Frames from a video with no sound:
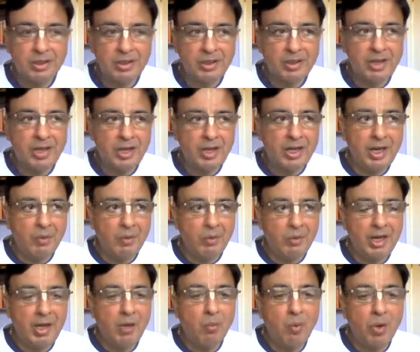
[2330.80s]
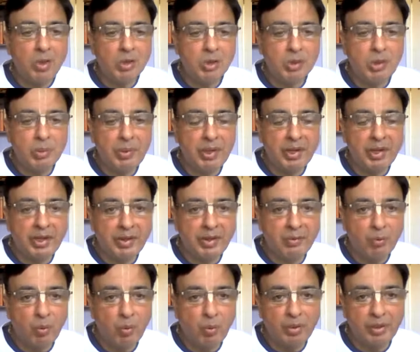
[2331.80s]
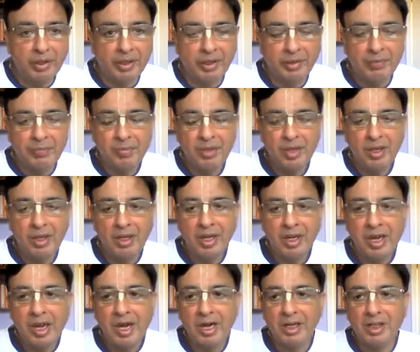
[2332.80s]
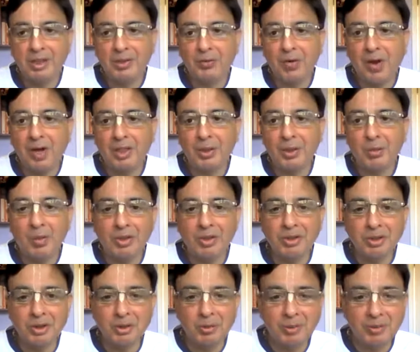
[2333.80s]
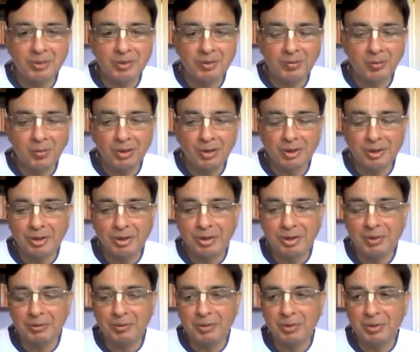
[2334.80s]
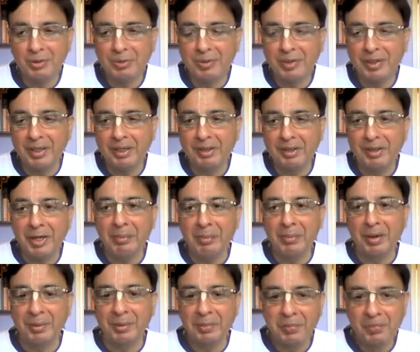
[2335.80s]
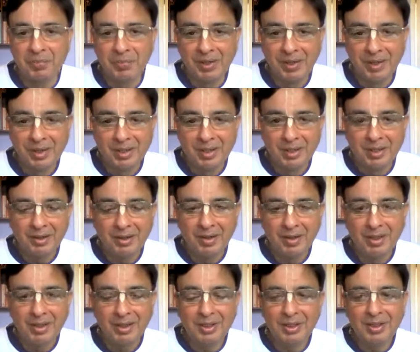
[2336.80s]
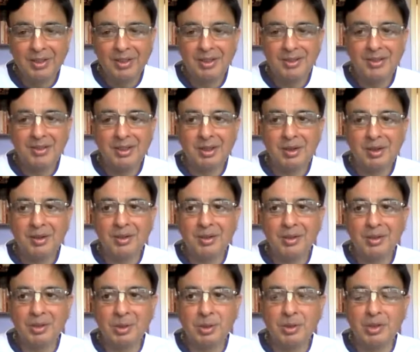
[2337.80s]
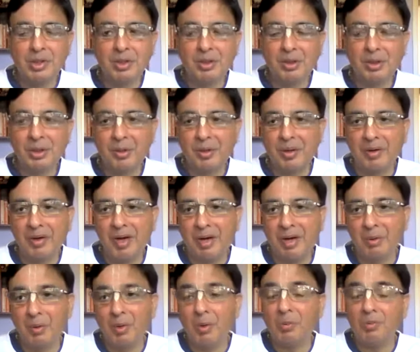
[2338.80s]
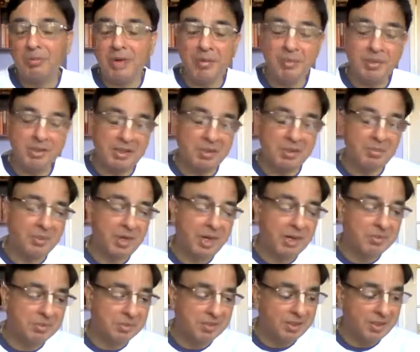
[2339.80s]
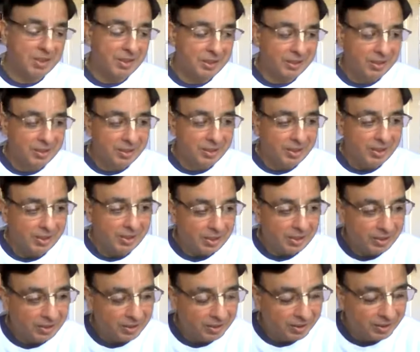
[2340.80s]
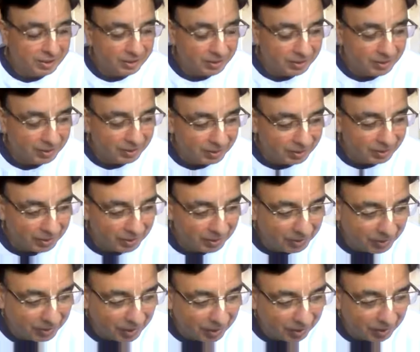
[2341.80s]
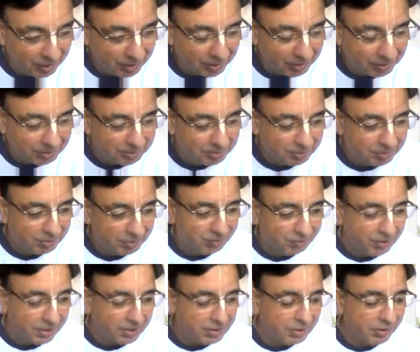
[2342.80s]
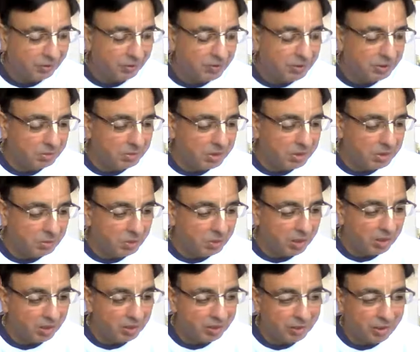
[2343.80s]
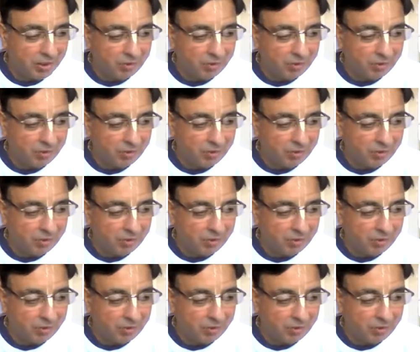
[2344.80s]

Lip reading: he wants to be a devotee, and his father wants him to be a demon, right? So it's usually the other way around. Or maybe sometimes in Vaishnavism as well, you